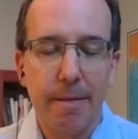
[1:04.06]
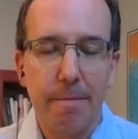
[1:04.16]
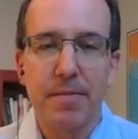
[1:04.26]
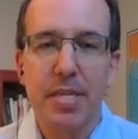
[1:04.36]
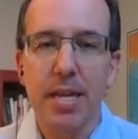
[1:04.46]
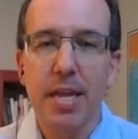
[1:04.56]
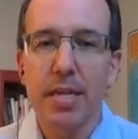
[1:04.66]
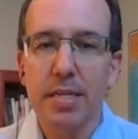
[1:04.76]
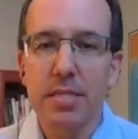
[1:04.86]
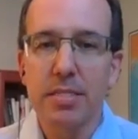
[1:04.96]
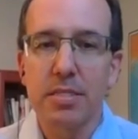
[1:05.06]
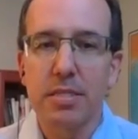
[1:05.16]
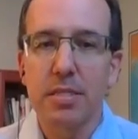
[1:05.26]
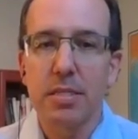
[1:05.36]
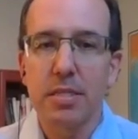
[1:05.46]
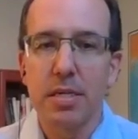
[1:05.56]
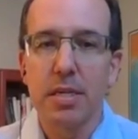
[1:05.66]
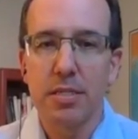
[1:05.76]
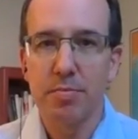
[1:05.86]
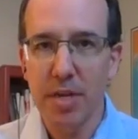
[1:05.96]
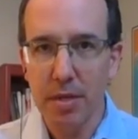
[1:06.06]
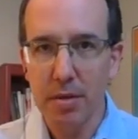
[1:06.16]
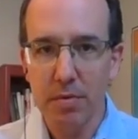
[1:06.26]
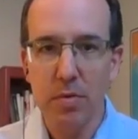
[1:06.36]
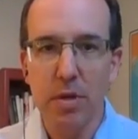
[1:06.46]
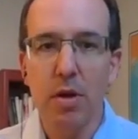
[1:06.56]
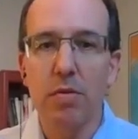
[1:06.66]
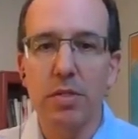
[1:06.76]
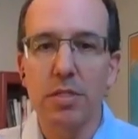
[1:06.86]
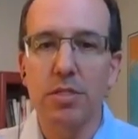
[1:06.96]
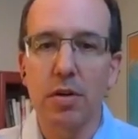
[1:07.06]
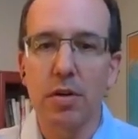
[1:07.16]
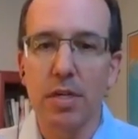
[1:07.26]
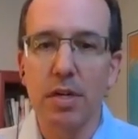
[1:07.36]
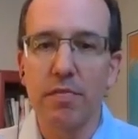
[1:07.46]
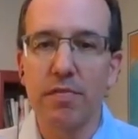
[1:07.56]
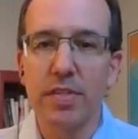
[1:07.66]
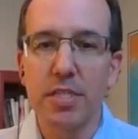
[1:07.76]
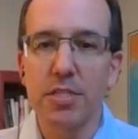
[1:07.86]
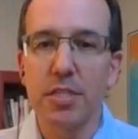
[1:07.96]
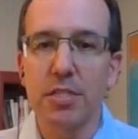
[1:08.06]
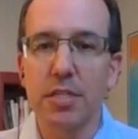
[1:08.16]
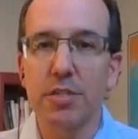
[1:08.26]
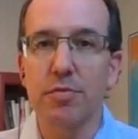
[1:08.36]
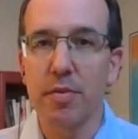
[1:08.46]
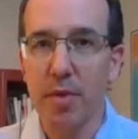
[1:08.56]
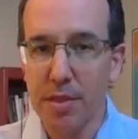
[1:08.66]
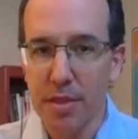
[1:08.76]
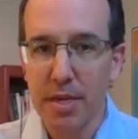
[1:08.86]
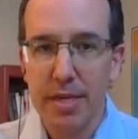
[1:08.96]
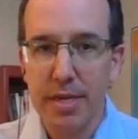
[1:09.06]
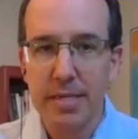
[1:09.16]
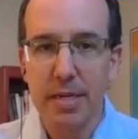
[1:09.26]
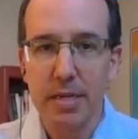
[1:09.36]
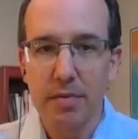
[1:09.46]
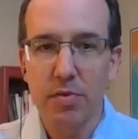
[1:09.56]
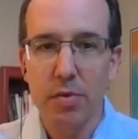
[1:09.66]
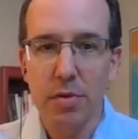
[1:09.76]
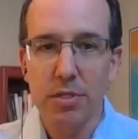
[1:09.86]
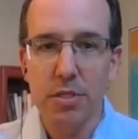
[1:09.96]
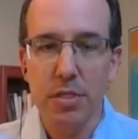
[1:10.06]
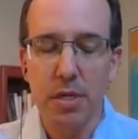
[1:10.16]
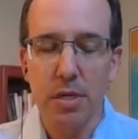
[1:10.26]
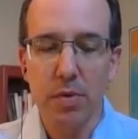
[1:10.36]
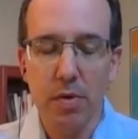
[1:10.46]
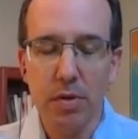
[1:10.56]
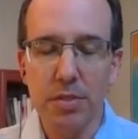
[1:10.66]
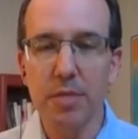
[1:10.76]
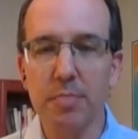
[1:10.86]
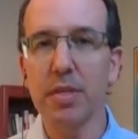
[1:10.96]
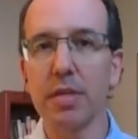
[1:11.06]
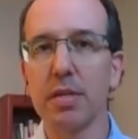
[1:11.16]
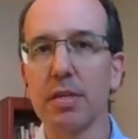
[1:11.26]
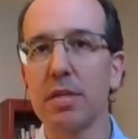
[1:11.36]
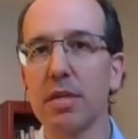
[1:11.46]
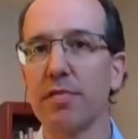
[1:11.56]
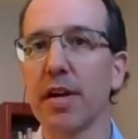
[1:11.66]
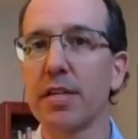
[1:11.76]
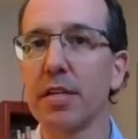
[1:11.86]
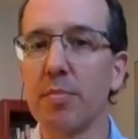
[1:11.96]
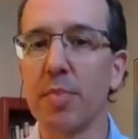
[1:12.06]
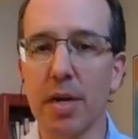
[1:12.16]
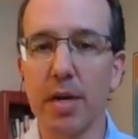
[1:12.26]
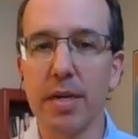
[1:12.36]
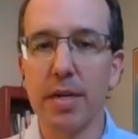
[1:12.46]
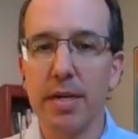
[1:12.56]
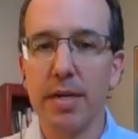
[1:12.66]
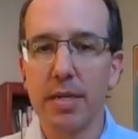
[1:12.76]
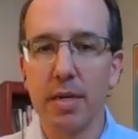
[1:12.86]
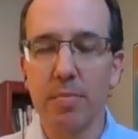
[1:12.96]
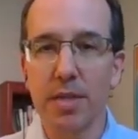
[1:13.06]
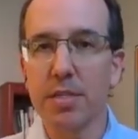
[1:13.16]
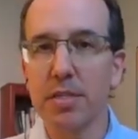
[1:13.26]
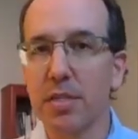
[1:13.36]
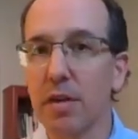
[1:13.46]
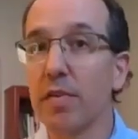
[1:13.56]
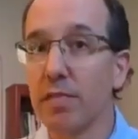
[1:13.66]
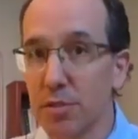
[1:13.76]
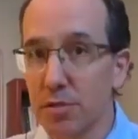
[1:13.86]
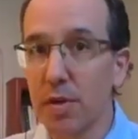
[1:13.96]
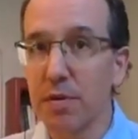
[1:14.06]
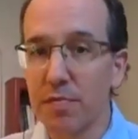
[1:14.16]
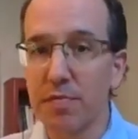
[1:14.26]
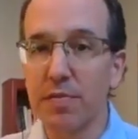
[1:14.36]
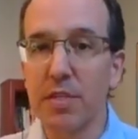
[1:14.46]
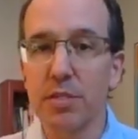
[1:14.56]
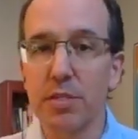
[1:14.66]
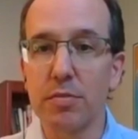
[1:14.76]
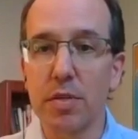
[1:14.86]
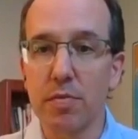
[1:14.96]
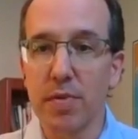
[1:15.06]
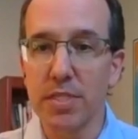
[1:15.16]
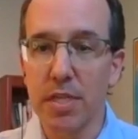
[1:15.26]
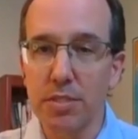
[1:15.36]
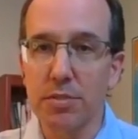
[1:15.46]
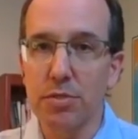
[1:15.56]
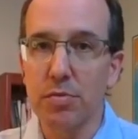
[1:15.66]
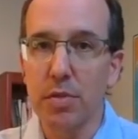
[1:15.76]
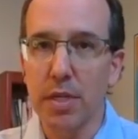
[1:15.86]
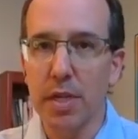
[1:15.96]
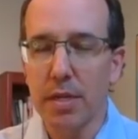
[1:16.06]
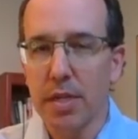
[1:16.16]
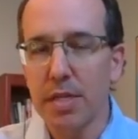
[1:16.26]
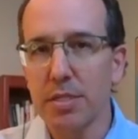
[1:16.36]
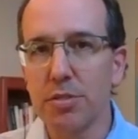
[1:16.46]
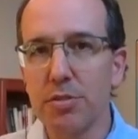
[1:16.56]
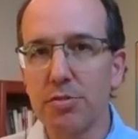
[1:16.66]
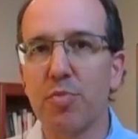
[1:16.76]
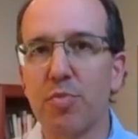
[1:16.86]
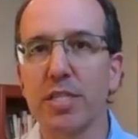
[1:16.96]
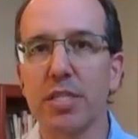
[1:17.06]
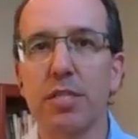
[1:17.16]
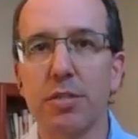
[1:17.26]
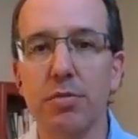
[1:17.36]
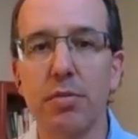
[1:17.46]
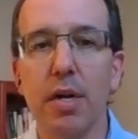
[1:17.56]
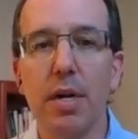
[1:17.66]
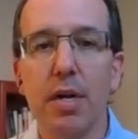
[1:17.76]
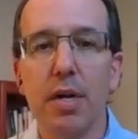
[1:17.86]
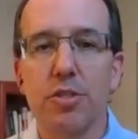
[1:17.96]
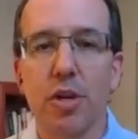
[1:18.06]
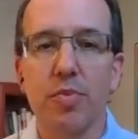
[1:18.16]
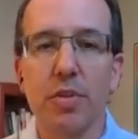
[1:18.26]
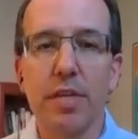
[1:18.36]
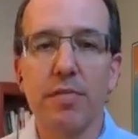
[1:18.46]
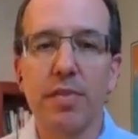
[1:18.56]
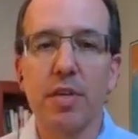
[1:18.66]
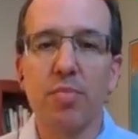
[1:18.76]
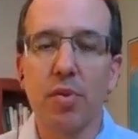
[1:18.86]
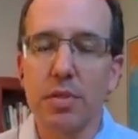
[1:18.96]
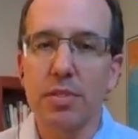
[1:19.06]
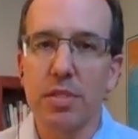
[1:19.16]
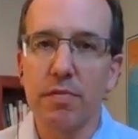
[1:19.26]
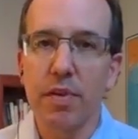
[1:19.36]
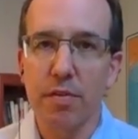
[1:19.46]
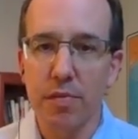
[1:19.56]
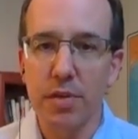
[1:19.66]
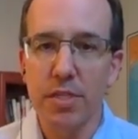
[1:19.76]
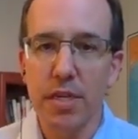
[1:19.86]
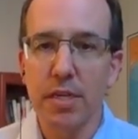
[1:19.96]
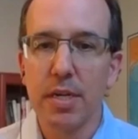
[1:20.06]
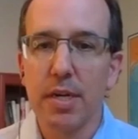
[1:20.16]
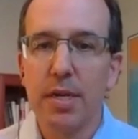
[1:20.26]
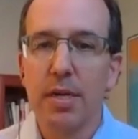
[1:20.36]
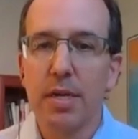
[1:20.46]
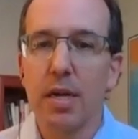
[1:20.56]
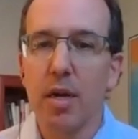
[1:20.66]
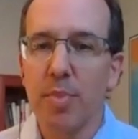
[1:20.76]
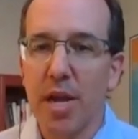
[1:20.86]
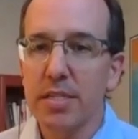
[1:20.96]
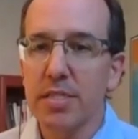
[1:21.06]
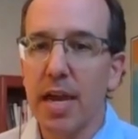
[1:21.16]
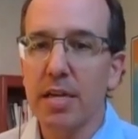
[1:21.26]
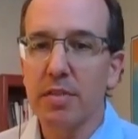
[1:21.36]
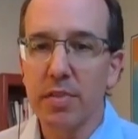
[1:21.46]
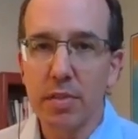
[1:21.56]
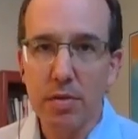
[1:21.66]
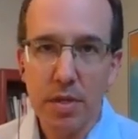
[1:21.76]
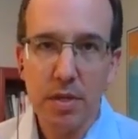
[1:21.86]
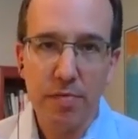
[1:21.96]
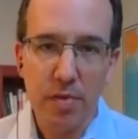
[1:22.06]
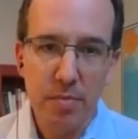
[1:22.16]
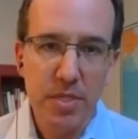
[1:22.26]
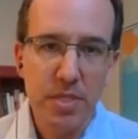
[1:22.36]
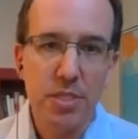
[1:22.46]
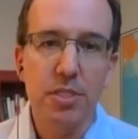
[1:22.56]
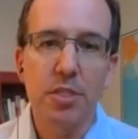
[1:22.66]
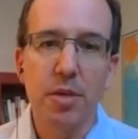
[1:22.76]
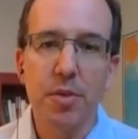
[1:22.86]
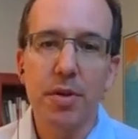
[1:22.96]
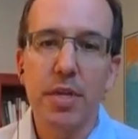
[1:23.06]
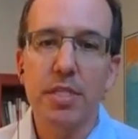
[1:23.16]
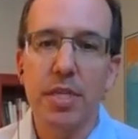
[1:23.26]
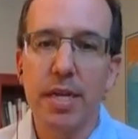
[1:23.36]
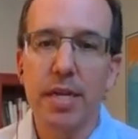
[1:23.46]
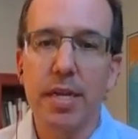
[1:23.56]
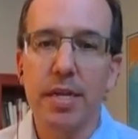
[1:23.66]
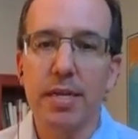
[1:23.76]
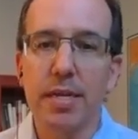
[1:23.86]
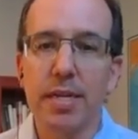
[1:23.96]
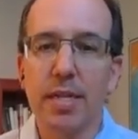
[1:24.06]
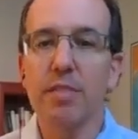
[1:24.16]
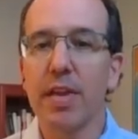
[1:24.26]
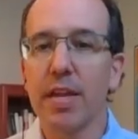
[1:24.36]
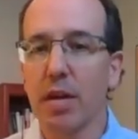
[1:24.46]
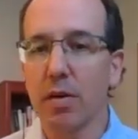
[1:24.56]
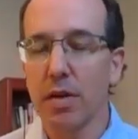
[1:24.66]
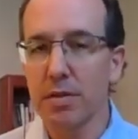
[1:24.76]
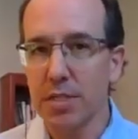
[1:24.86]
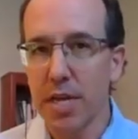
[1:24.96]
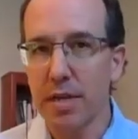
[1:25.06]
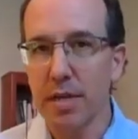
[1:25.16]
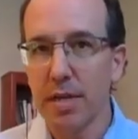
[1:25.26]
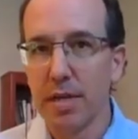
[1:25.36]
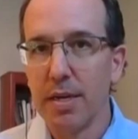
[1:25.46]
Today is, as many would know, is the start of Indigenous History Month. And of course, we were all deeply affected by the discovery of the 215 children at a residential school. And this news brings into sharp relief the importance of confronting our past, actively learning from Indigenous communities, and elevating our understanding.